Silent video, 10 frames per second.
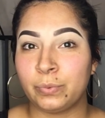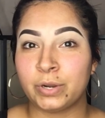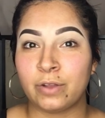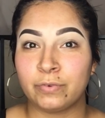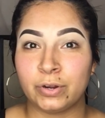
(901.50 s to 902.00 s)

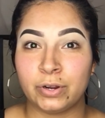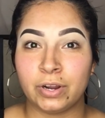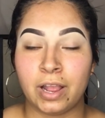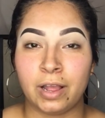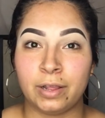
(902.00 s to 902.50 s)

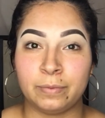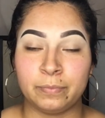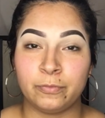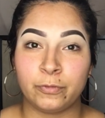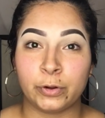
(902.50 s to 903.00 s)
whatever
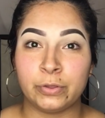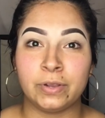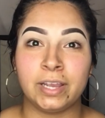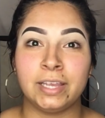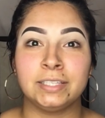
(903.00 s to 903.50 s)
for you
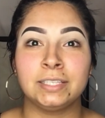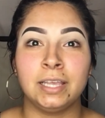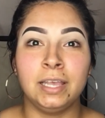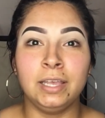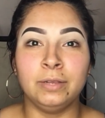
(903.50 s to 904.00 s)
guys.
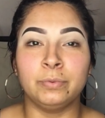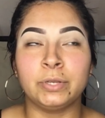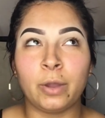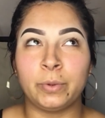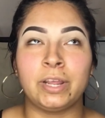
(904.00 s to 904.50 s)
well,
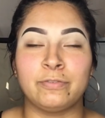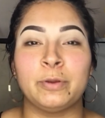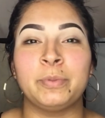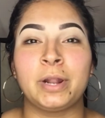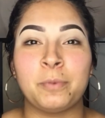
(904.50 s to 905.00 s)
not
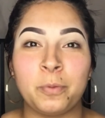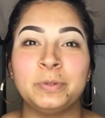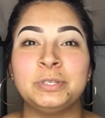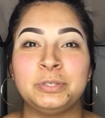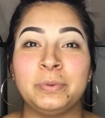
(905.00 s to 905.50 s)
whatever, but I'm open
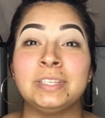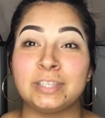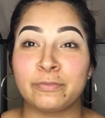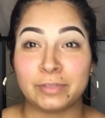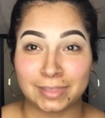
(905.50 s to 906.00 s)
to doing
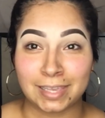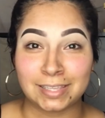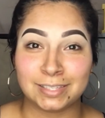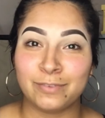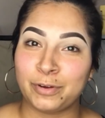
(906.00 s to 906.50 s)
different
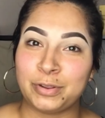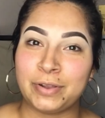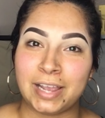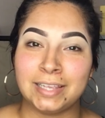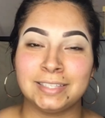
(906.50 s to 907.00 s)
things for you
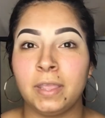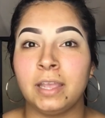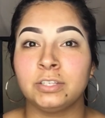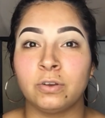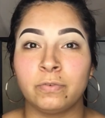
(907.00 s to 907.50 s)
guys.
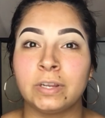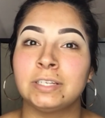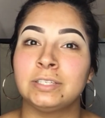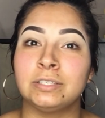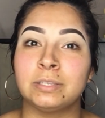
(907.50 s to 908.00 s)
And don't forget
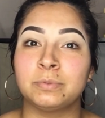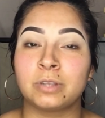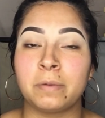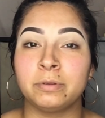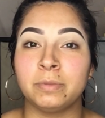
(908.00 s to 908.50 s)
to
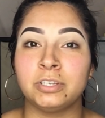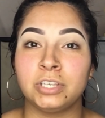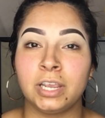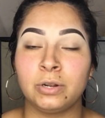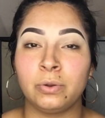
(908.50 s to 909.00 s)
subscribe to my
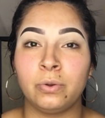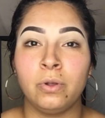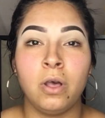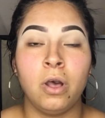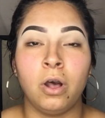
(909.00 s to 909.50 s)
channel.
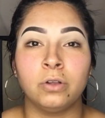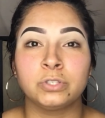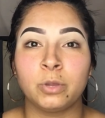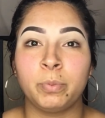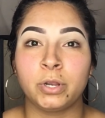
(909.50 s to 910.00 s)

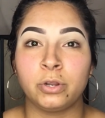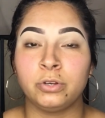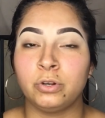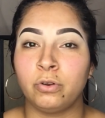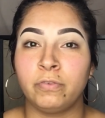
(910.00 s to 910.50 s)
Also put on
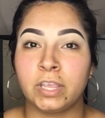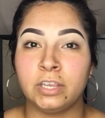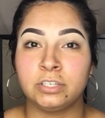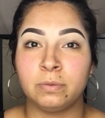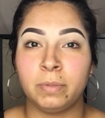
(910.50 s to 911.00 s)
your
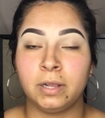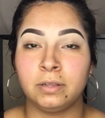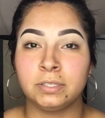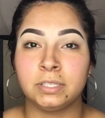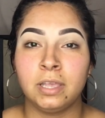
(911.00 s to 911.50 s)
notification bells